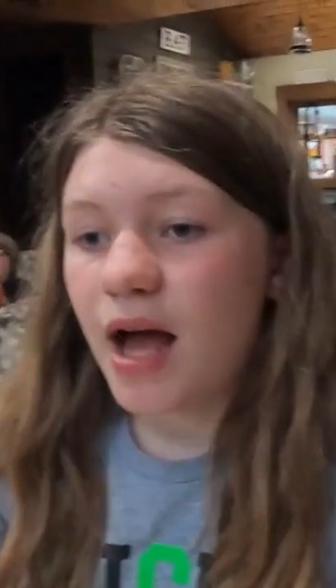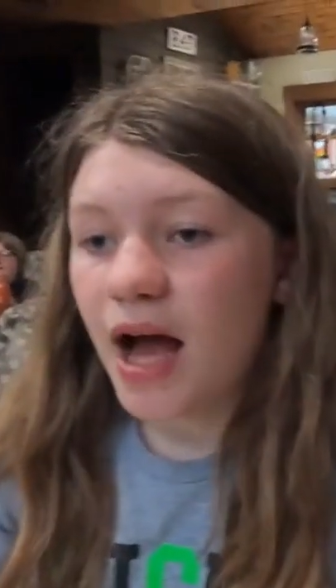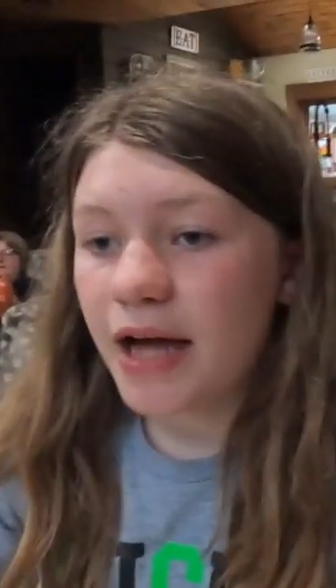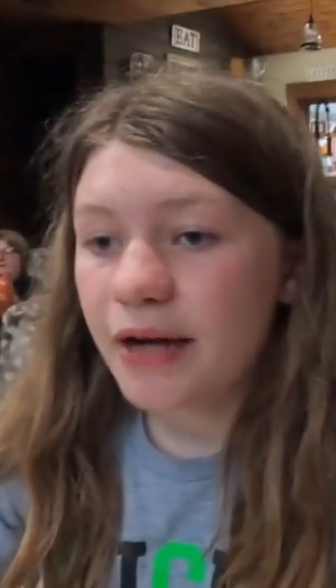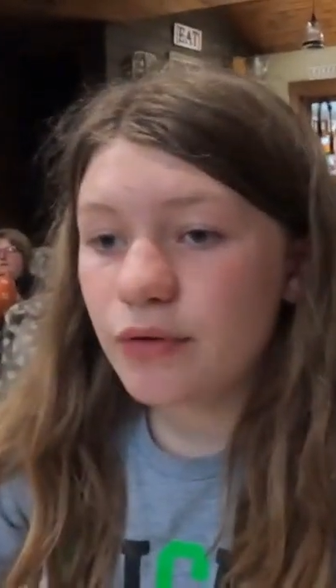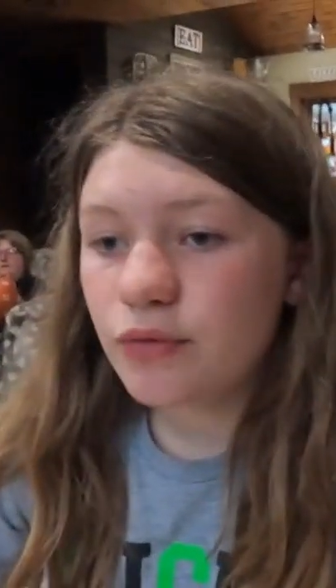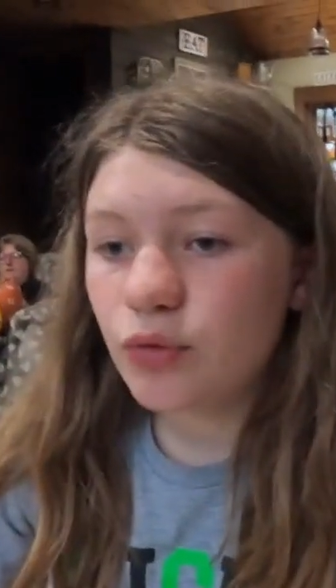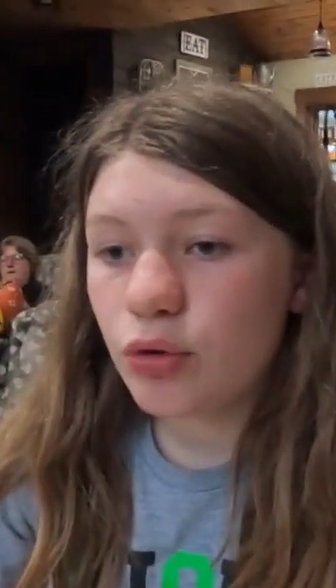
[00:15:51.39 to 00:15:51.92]

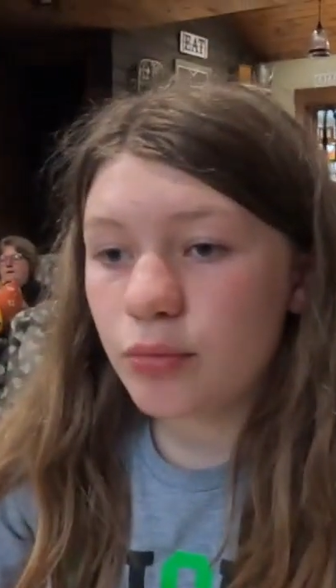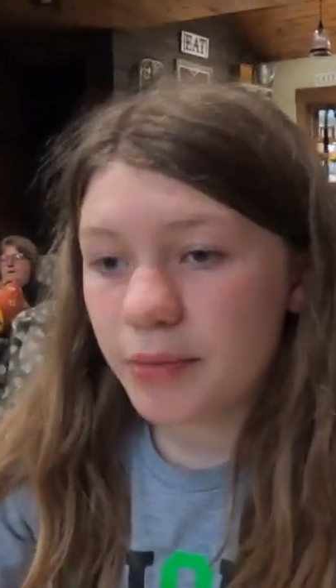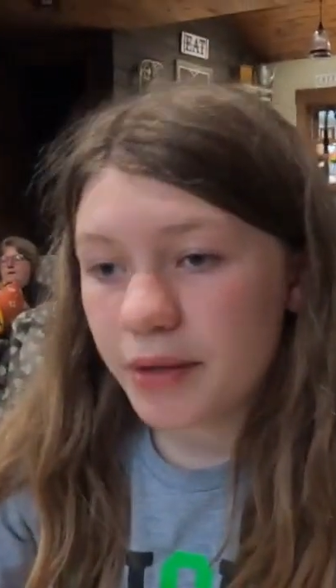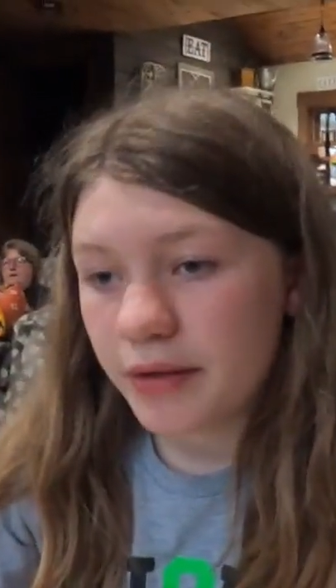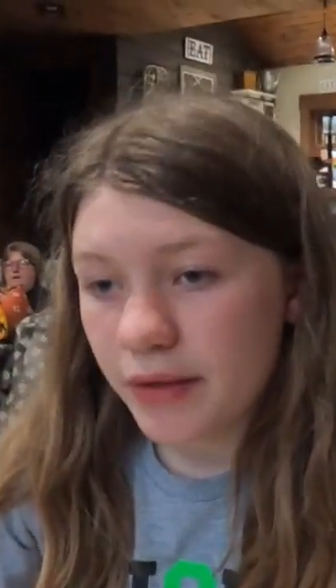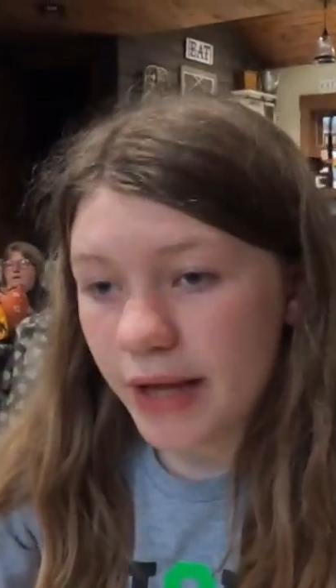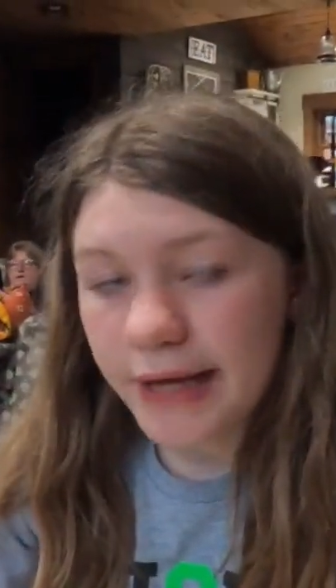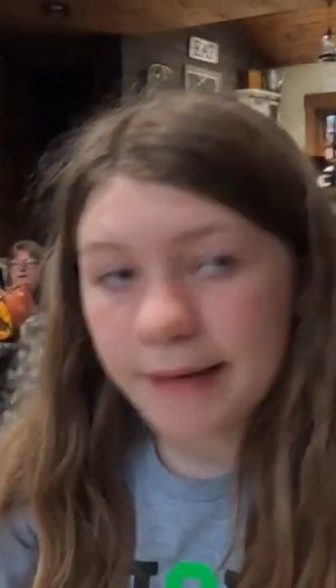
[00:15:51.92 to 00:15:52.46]
I don't
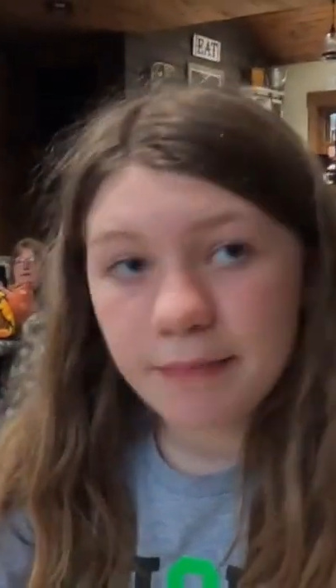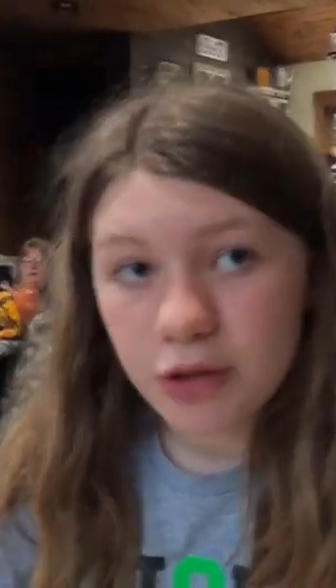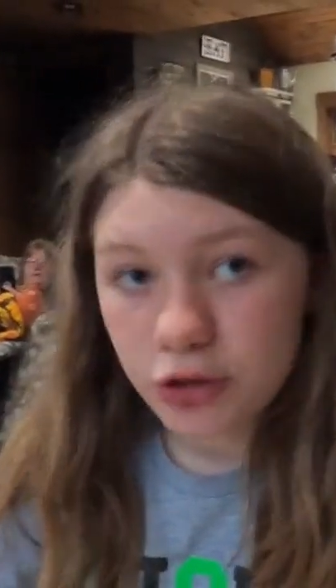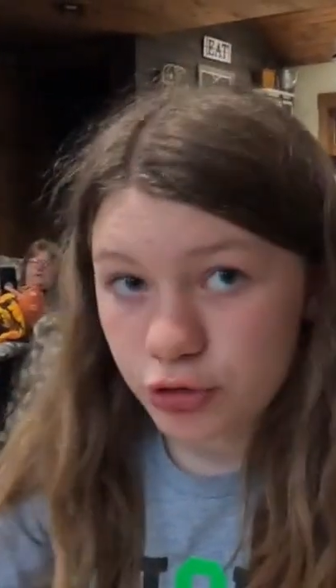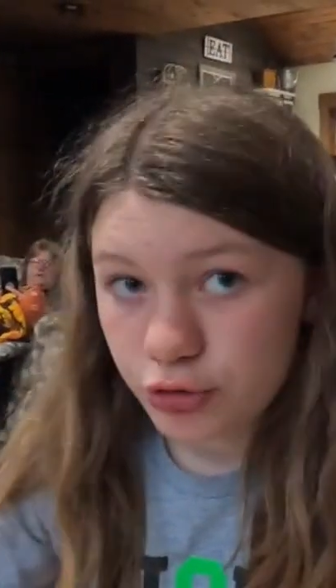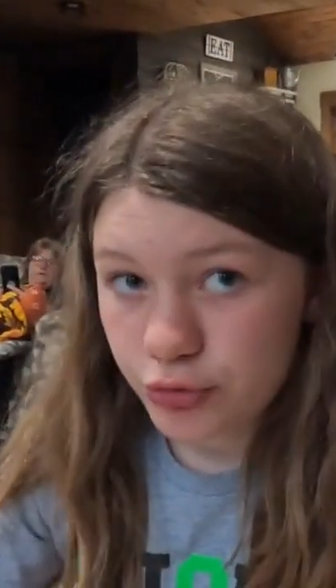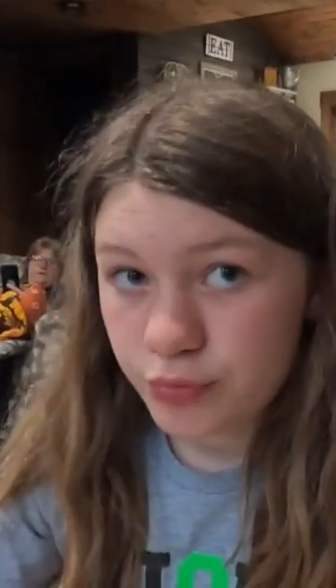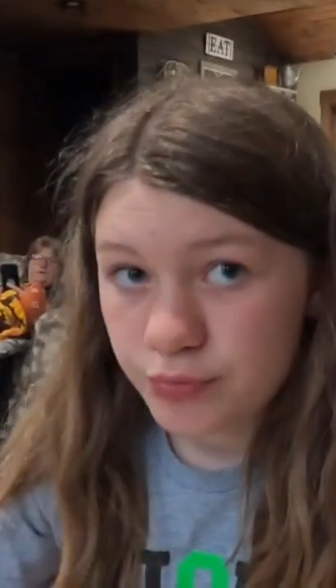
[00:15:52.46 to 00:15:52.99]
normally like
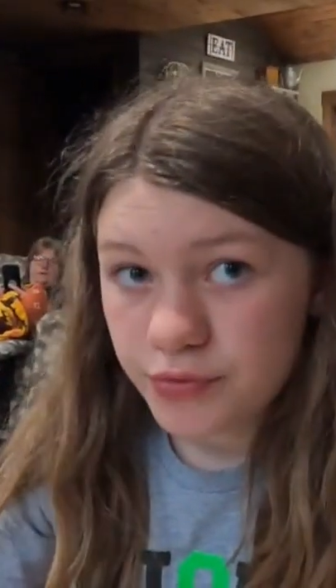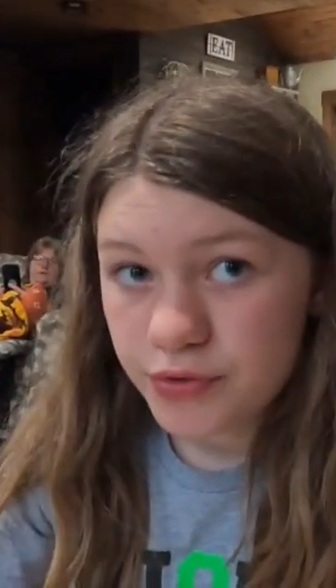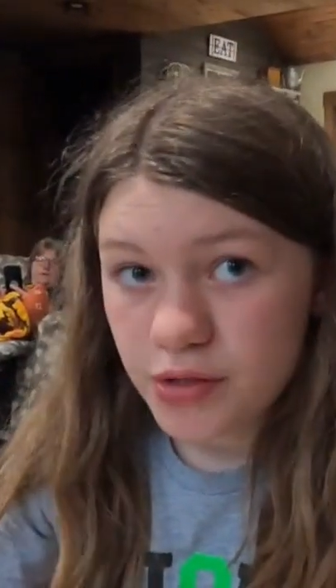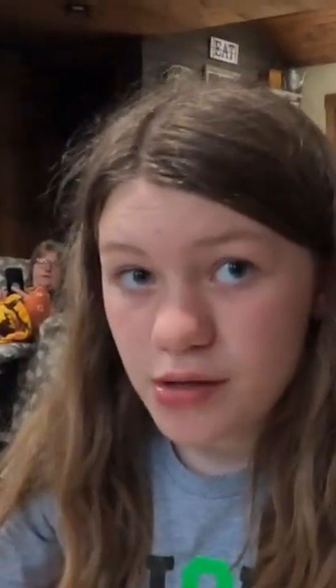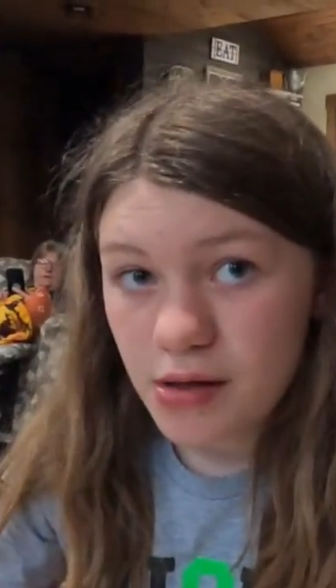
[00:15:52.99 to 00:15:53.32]
mushrooms.